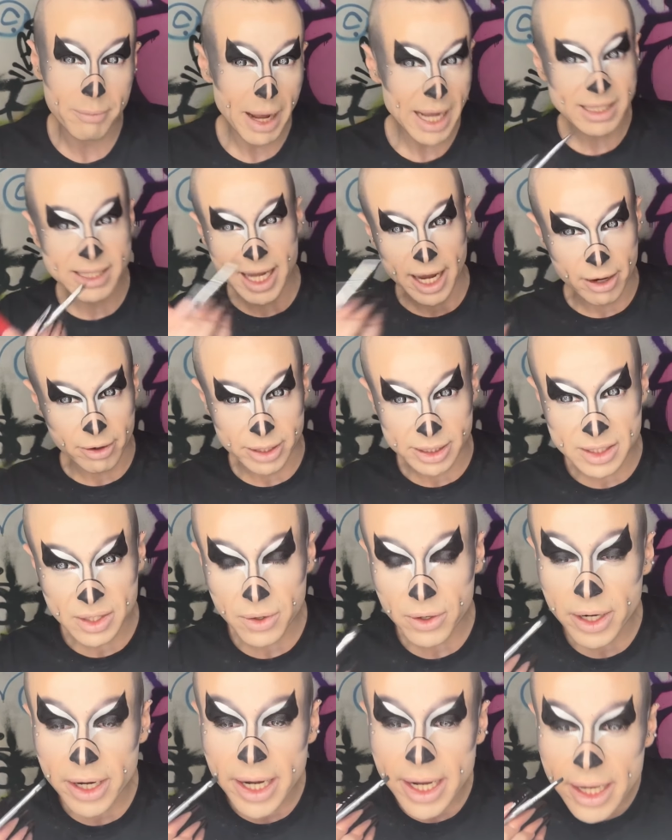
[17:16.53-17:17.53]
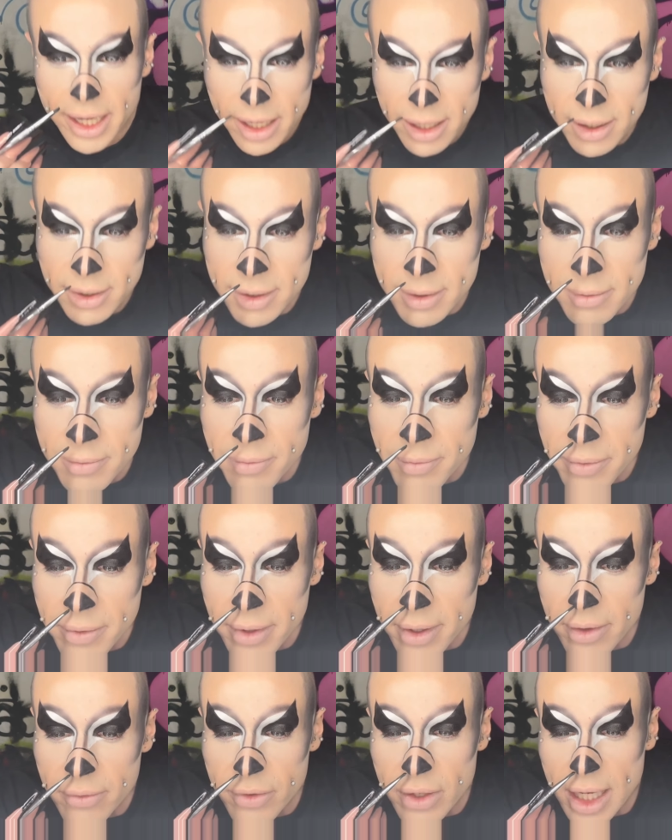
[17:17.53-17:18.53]
Territory.
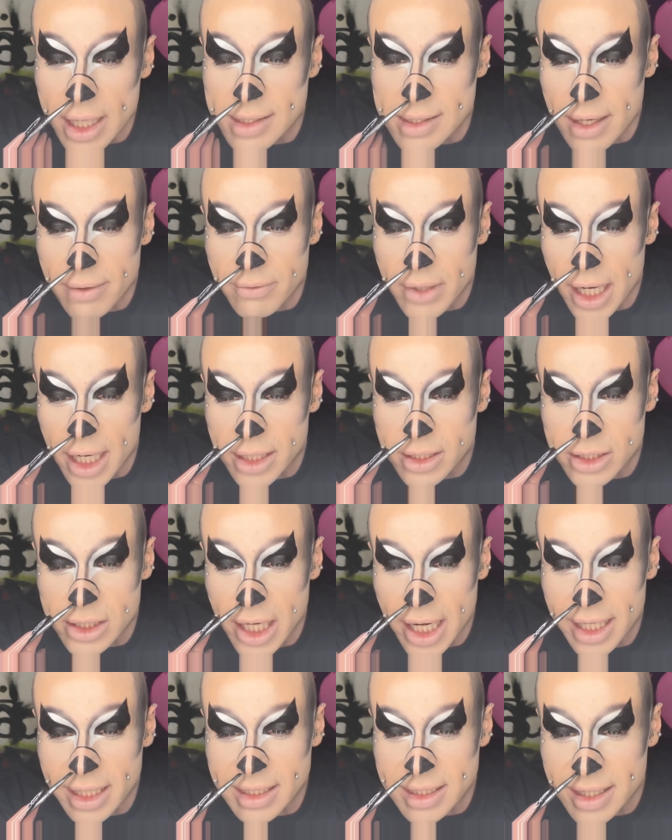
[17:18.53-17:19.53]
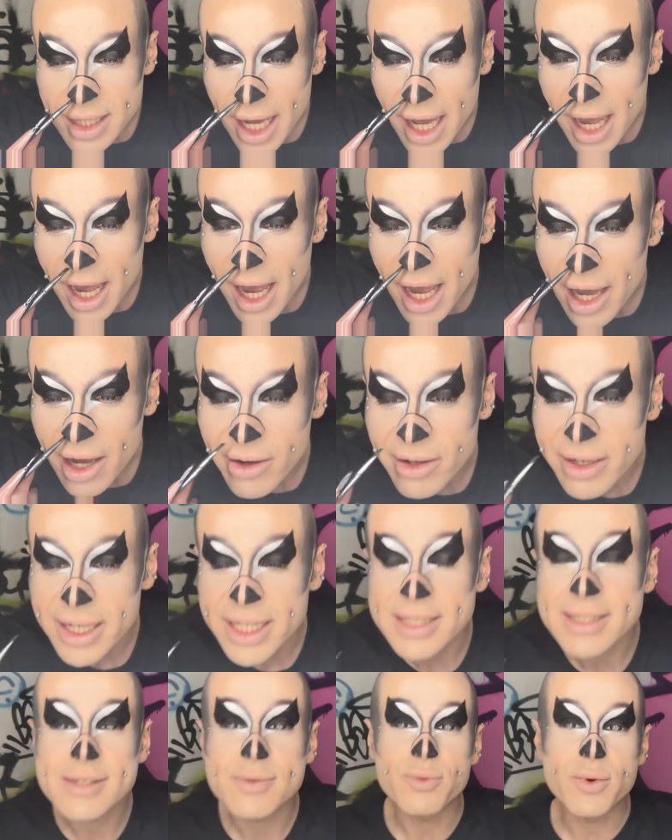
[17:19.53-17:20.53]
If you guys have not checked that out,
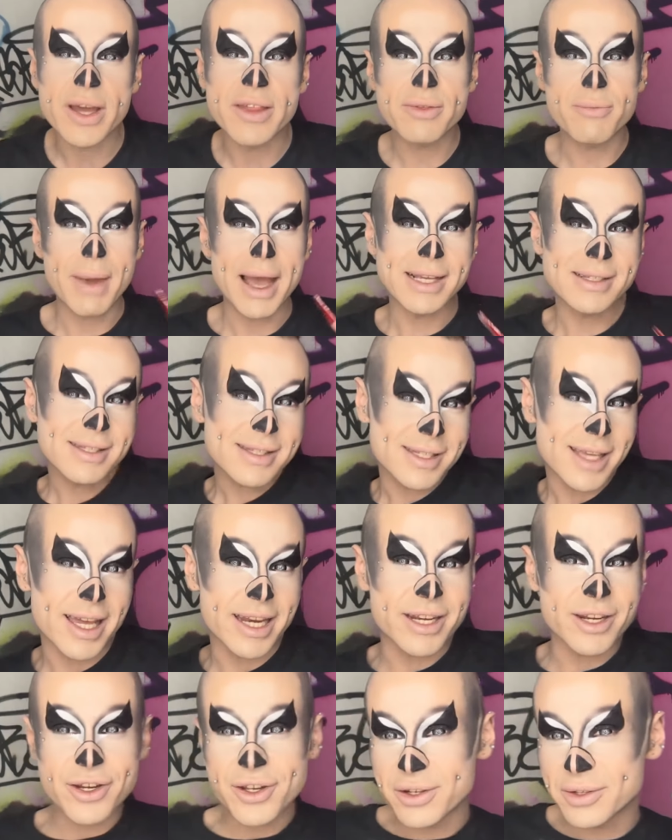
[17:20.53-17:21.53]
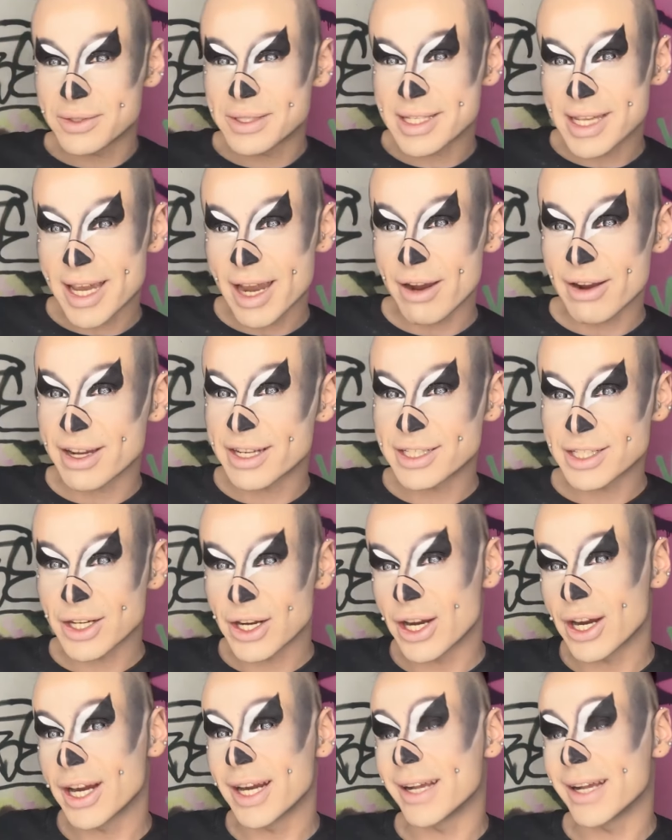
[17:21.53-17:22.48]
it's with my Sin Nudes character.